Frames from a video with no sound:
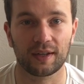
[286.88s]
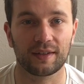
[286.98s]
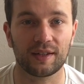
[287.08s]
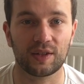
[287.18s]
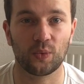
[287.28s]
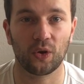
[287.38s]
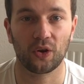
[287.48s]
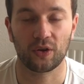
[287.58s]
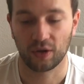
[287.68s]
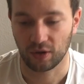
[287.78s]
These
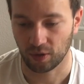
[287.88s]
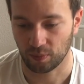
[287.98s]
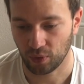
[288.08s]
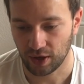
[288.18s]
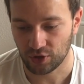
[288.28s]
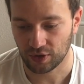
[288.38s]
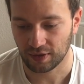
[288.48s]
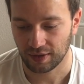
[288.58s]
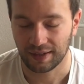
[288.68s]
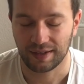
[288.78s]
were compression,
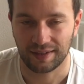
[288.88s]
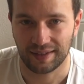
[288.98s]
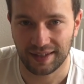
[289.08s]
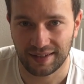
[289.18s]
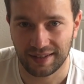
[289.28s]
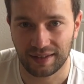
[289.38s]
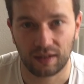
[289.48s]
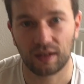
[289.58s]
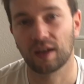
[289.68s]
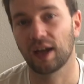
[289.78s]
leaning
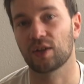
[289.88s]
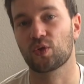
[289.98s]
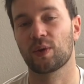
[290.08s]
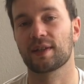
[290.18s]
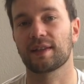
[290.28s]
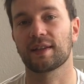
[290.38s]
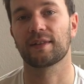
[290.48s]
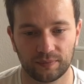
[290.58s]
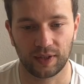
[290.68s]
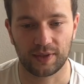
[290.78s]
and twisting.
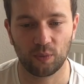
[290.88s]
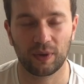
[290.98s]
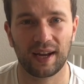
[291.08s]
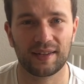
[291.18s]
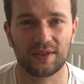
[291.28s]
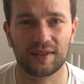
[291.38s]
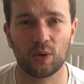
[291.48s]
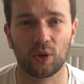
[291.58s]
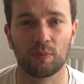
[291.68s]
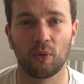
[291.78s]
It's super nice to see
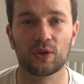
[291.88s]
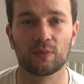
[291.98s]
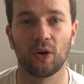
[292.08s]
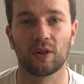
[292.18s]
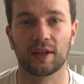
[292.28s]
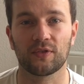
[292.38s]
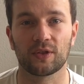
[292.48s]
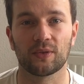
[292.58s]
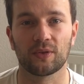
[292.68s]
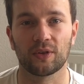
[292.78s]
what a Bosu ball gives
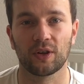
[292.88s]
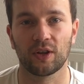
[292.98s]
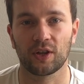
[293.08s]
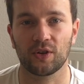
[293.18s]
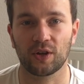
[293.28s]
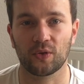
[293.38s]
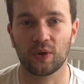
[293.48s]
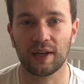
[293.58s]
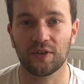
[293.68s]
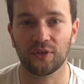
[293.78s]
you. You can
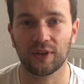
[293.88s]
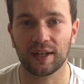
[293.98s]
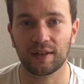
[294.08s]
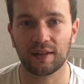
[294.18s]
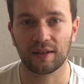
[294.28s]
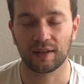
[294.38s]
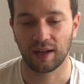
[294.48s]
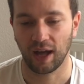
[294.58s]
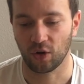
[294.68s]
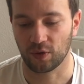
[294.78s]
really feel
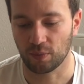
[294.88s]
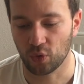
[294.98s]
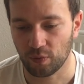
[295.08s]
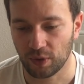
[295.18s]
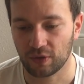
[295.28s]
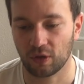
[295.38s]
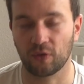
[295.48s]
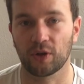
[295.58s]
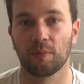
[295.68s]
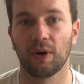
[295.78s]
how the movement of
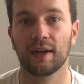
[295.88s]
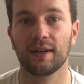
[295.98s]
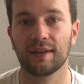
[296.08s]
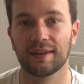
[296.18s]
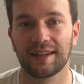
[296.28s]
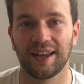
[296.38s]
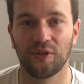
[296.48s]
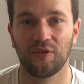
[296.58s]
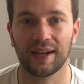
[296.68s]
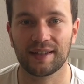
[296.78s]
your body
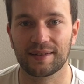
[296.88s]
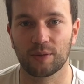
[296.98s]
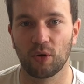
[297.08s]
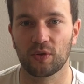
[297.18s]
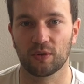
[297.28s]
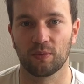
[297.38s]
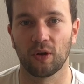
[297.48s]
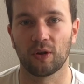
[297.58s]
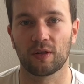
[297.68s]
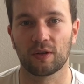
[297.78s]
affects the Bosu
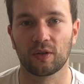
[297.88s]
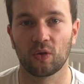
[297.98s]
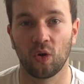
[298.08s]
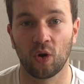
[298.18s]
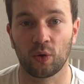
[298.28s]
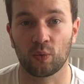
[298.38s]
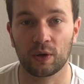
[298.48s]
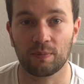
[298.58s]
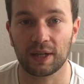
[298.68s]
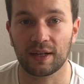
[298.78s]
ball, or what
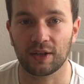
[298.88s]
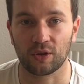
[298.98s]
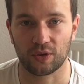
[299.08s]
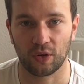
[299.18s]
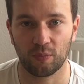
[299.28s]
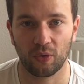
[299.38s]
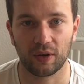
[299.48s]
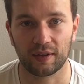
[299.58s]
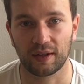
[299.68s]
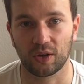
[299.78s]
would be your surfboard
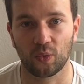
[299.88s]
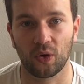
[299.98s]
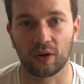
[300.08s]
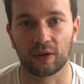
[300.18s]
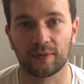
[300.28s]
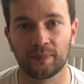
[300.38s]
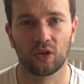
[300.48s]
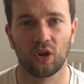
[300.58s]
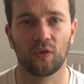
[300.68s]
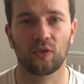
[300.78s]
in the water.
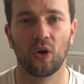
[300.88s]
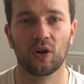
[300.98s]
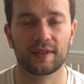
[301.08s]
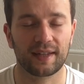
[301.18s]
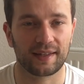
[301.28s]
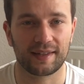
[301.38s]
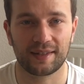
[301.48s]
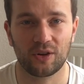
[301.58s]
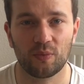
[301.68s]
Of course, there's so